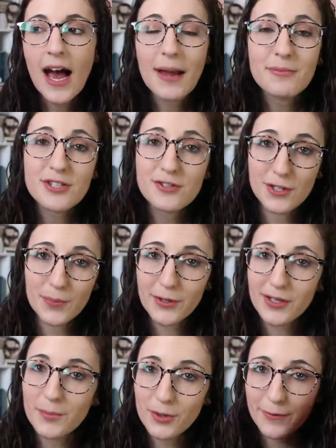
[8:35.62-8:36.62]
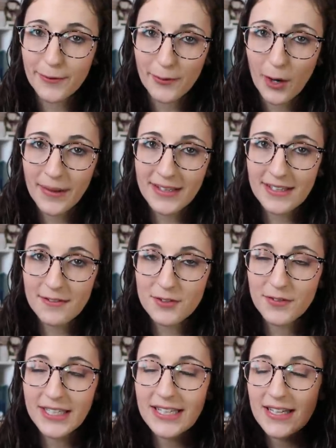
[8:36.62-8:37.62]
I'm just super in the mood for romance
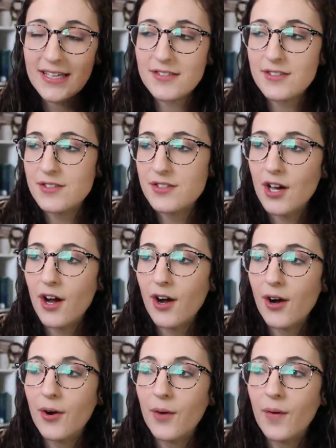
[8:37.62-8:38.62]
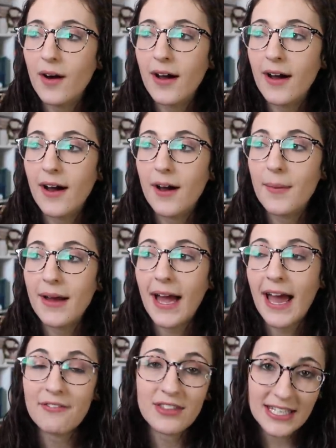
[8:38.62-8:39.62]
after reading this, so
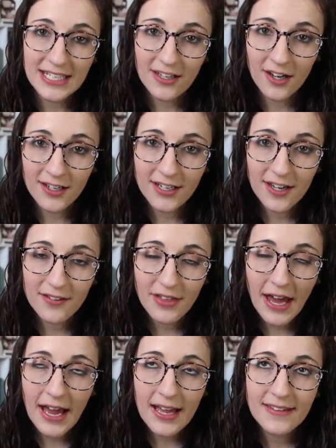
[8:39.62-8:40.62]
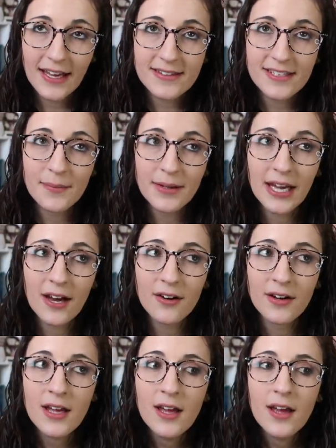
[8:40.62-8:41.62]
I have the E arc of that, and that's coming
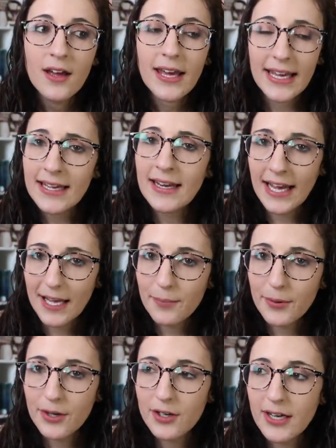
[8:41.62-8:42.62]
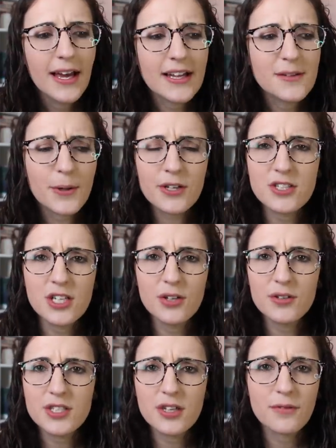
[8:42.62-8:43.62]
out in April. It's book
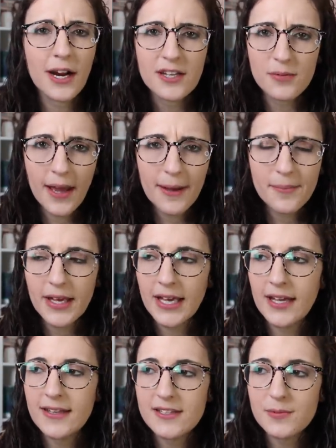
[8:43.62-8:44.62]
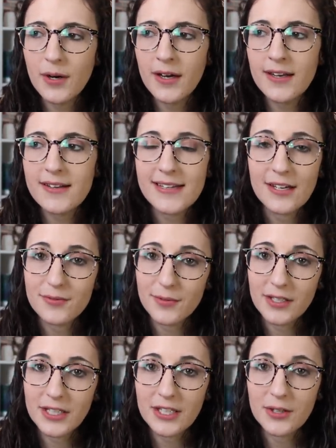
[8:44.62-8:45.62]
2 to the right swipe, and this one sounds
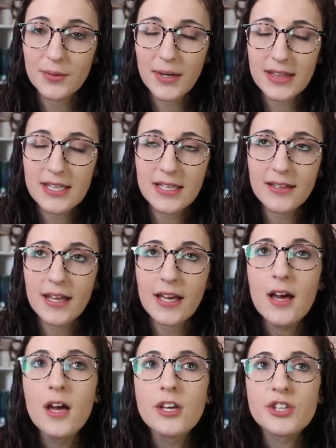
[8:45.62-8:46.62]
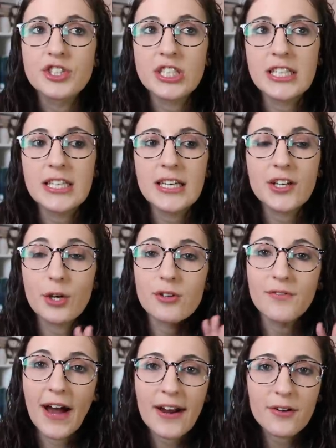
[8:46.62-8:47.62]
really cute. I think like she
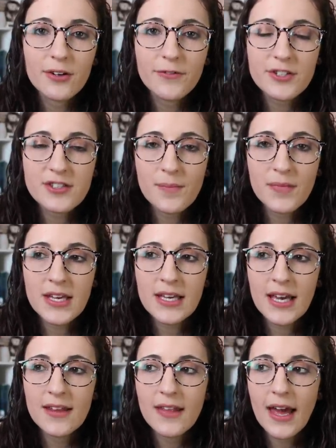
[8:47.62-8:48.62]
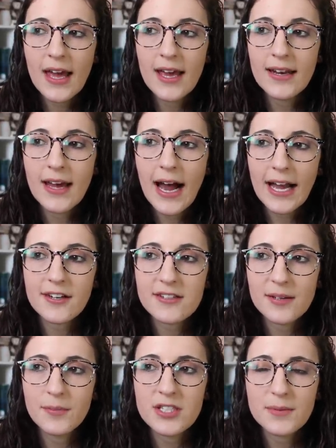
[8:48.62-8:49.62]
goes viral for something and then
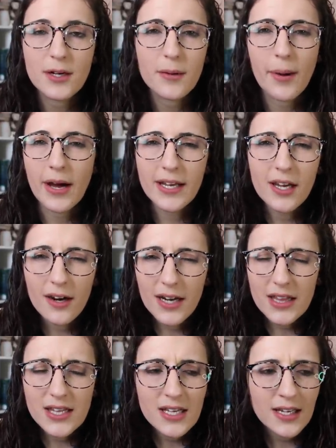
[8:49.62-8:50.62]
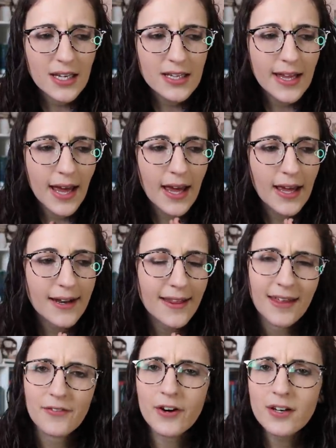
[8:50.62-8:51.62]
hires someone to be her bodyguard, I think, and then
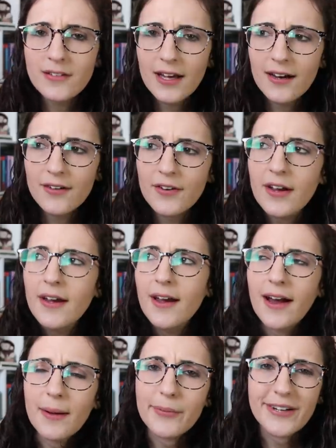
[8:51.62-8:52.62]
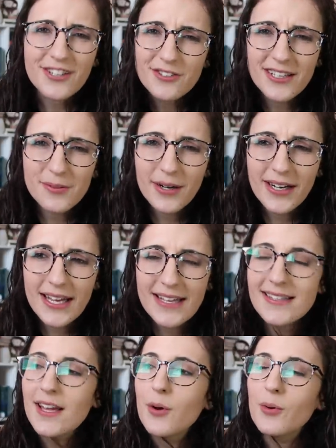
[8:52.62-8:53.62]
they fall in love. I'm pretty sure that's what it
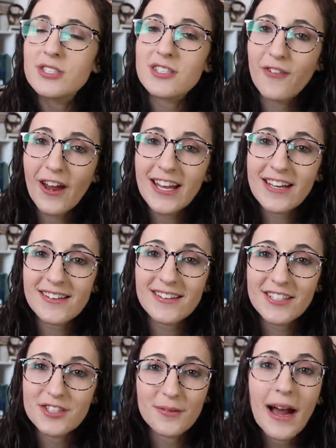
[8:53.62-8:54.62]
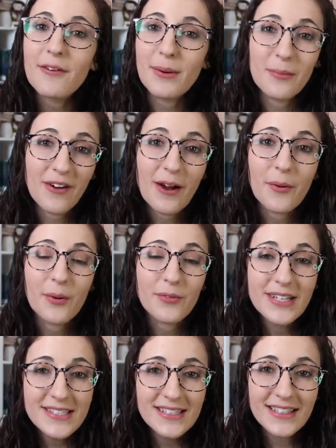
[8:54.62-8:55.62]
is, which is funny because Alicia Rye went viral
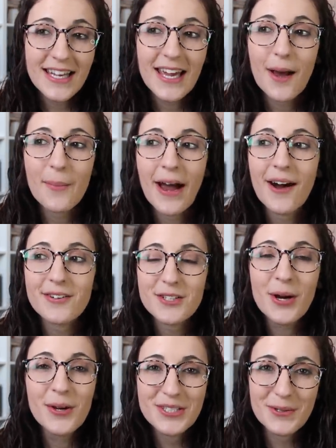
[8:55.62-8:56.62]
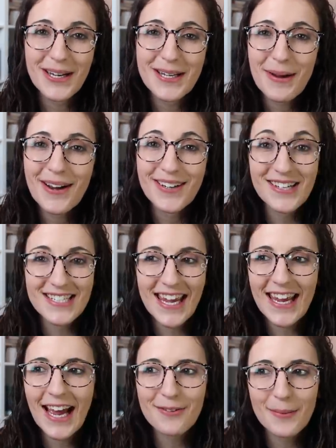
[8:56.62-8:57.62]
recently about tweeting about her
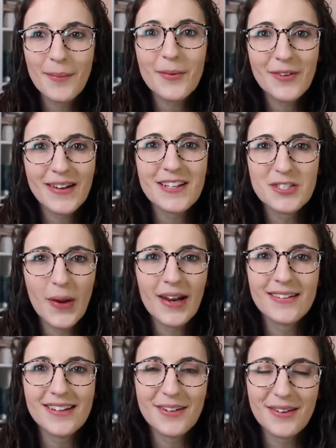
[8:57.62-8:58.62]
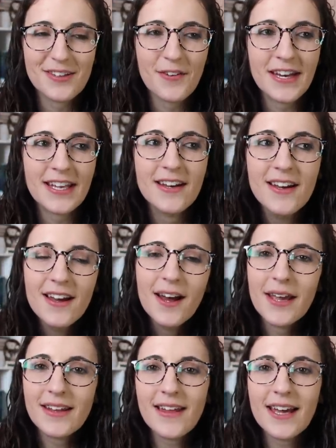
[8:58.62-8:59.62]
date. I remember reading the tweet and I was like, oh, that's funny.
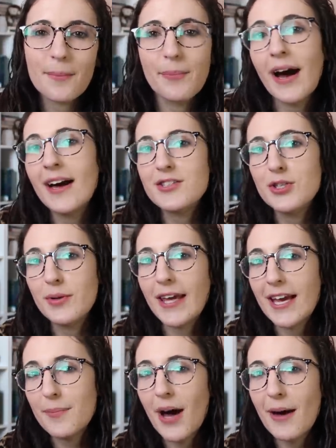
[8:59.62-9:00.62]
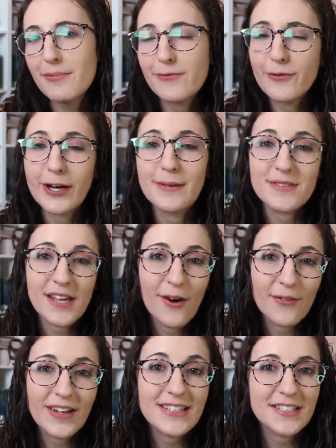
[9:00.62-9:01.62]
He like bought 2 cake pops for
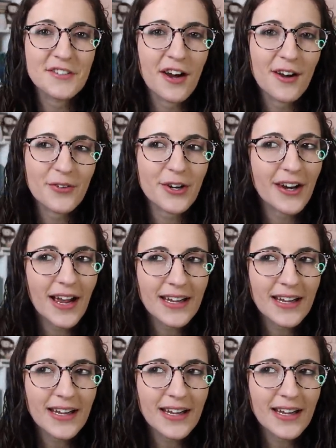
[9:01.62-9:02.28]
himself and didn't offer her